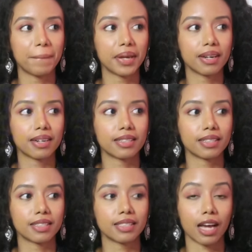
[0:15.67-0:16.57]

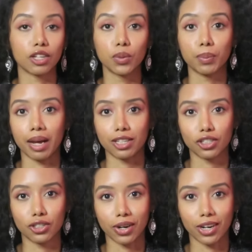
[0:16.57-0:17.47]
because i do
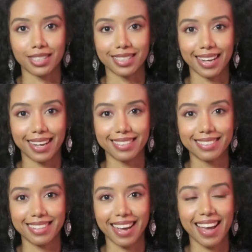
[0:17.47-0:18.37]
batch
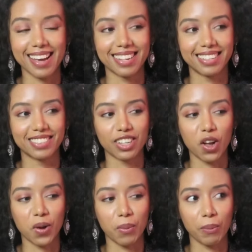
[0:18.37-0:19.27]
content and
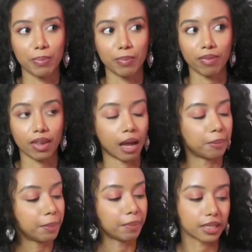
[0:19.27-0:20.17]
um,
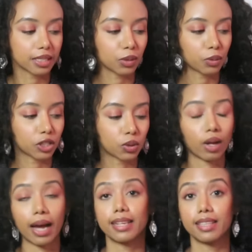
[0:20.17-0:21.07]
I've been busy with
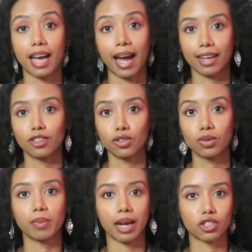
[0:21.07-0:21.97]
school. I had to
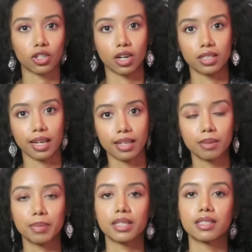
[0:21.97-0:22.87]
do batch
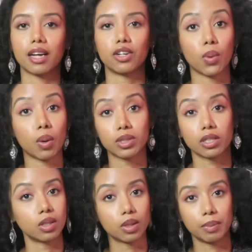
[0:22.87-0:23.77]
content because I knew I was
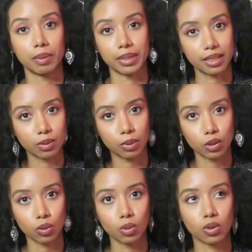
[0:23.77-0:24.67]
going to be busy
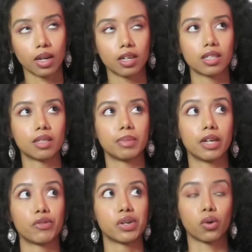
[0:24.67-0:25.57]
with school, so I couldn't
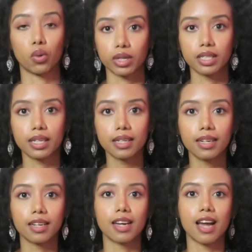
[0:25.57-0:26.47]
be recording
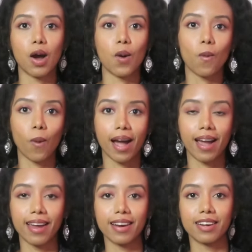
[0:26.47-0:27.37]

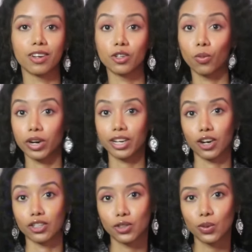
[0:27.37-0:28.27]
while
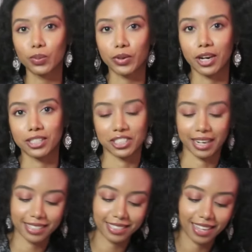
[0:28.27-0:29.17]
working on school
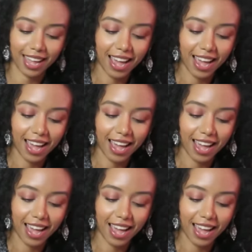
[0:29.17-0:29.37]
projects